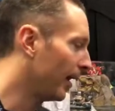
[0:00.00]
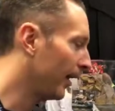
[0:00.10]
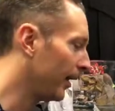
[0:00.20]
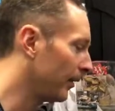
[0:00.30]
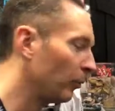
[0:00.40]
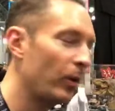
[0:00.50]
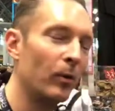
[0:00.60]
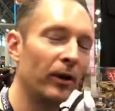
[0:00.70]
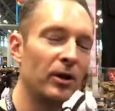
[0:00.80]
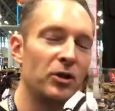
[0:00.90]
And
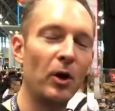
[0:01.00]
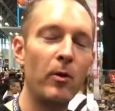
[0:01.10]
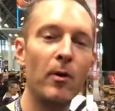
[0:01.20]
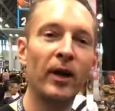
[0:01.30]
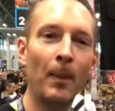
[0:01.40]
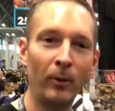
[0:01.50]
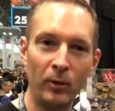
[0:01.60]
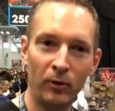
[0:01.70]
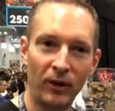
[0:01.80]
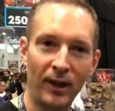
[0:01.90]
we wanted to show you a couple
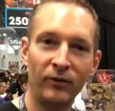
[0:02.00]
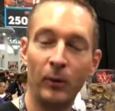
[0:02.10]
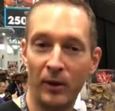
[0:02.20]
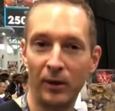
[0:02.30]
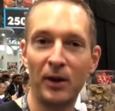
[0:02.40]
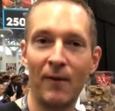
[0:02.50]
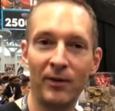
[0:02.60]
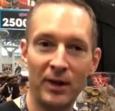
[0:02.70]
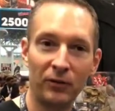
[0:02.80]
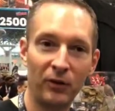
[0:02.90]
new things that we didn't
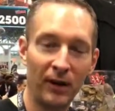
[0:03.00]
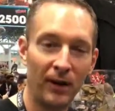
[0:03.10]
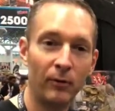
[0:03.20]
cover yesterday.